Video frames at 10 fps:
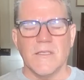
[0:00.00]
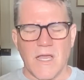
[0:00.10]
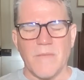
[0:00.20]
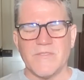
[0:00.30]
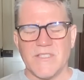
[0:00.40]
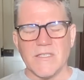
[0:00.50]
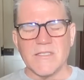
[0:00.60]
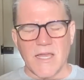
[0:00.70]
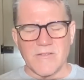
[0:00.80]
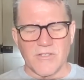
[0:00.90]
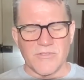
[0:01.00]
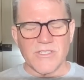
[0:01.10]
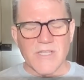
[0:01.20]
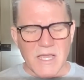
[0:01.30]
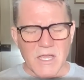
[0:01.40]
Yeah, I'm seeing
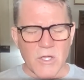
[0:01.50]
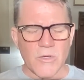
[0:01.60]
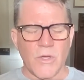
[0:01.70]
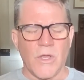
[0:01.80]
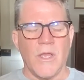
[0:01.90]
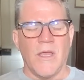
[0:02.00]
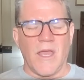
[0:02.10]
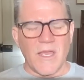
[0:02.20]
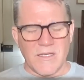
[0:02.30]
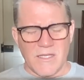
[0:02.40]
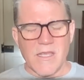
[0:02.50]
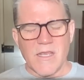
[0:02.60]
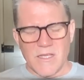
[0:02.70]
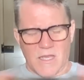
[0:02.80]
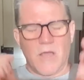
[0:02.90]
Santos now, and
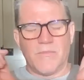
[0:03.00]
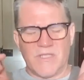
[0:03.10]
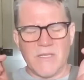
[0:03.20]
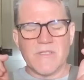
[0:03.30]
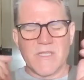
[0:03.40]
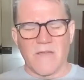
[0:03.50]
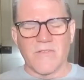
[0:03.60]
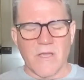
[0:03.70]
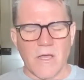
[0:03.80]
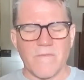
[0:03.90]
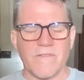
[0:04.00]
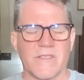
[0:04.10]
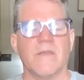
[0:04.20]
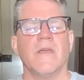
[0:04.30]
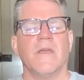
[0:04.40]
he seems to have
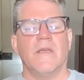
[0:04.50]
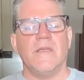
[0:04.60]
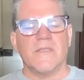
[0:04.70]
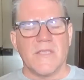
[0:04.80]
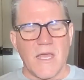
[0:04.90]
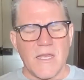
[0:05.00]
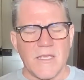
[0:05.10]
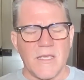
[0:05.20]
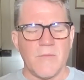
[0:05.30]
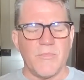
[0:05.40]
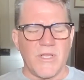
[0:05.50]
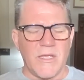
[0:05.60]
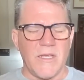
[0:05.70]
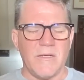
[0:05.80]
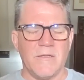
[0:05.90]
cuffs. He's getting in a
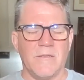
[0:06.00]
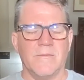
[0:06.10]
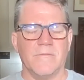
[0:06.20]
plane.